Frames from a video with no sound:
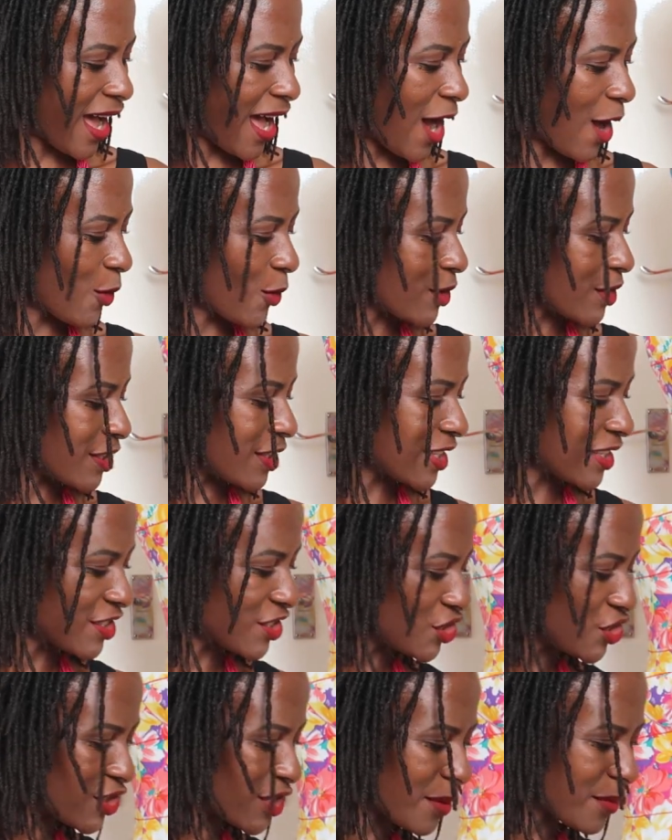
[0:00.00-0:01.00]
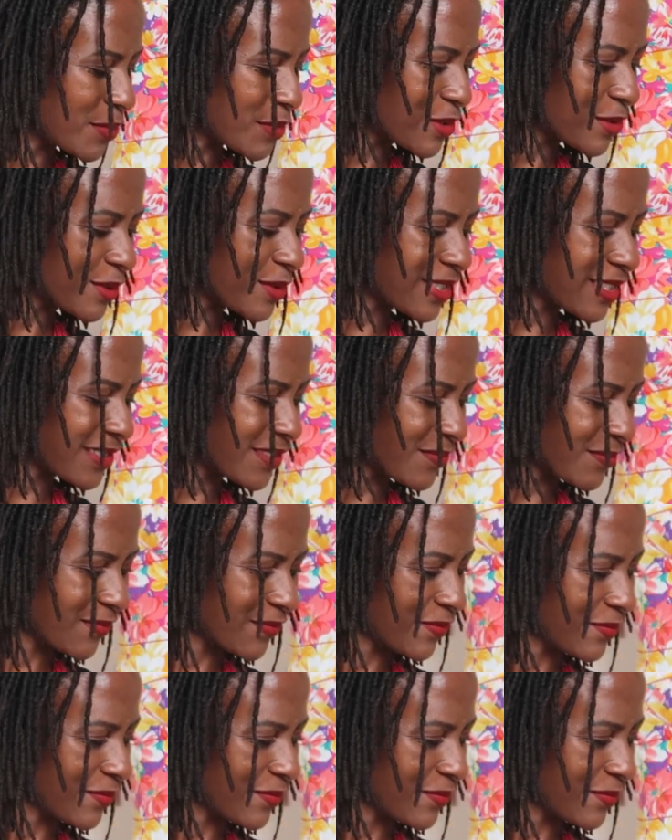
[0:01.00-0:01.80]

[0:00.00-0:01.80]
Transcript: I wore this jumpsuit